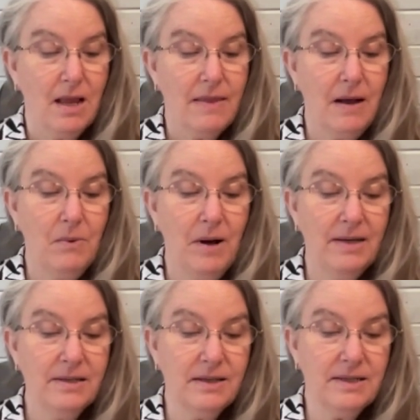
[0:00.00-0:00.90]
that were
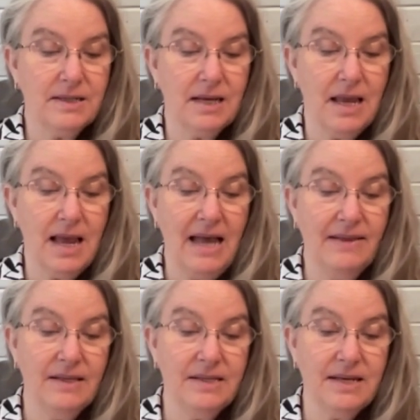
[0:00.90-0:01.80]
under the sea,
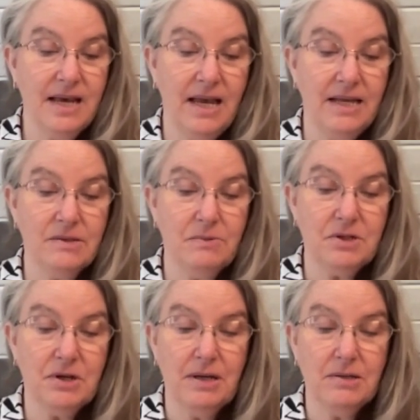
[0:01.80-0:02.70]
and the stands
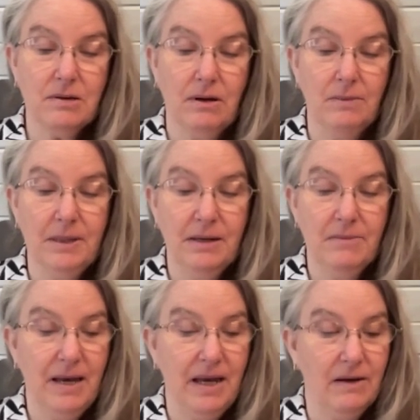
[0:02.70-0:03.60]
which King Solomon had
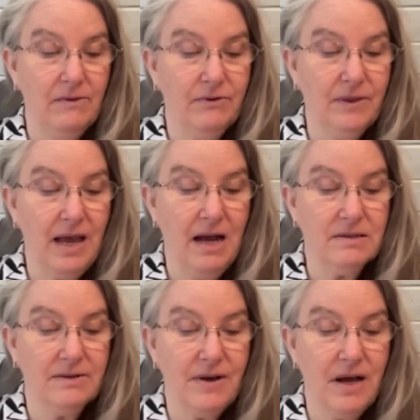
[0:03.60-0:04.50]
made for the
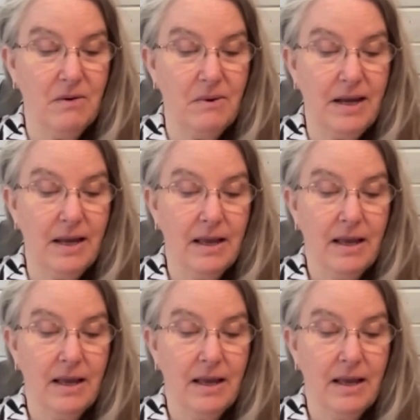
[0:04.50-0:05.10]
house of Yahweh.